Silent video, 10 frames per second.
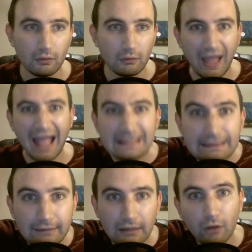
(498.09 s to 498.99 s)
the
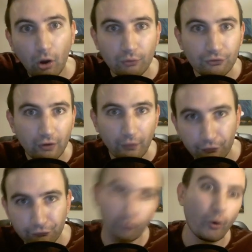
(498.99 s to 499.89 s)
hazing culture, the
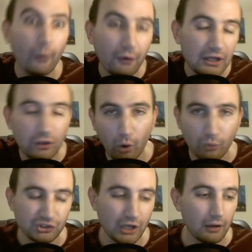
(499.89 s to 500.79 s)
sorority
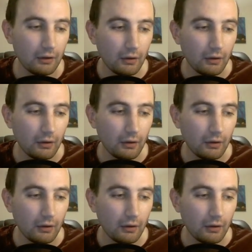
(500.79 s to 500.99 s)
culture.